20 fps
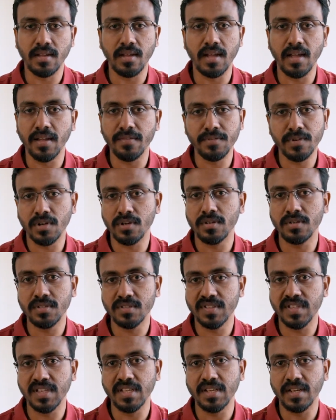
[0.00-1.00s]
I have not
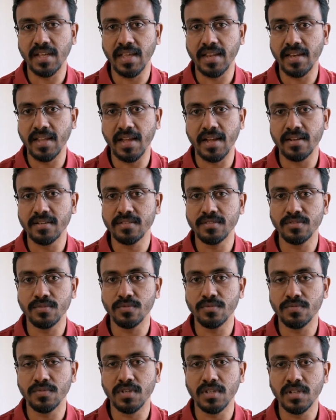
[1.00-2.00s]
seen any ads
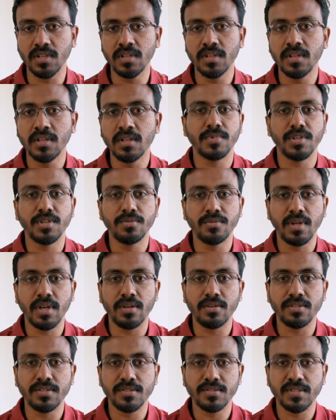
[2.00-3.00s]
so far. You can
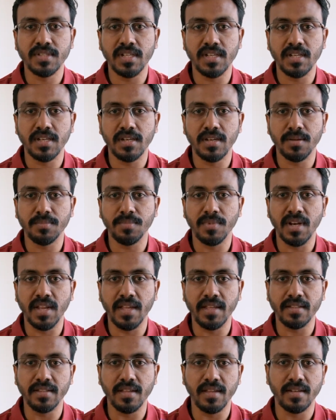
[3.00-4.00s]
also set it up
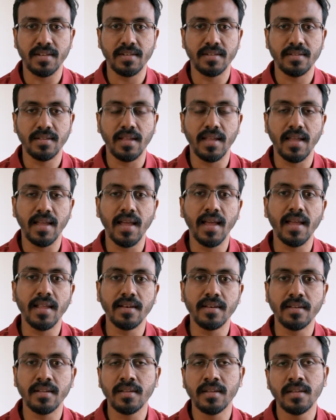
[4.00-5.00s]
like that.
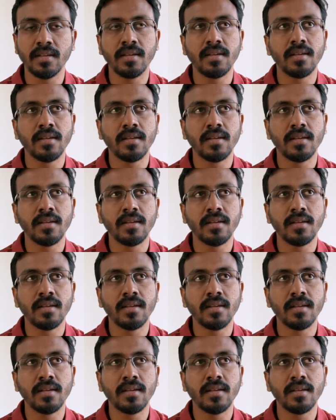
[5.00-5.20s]
And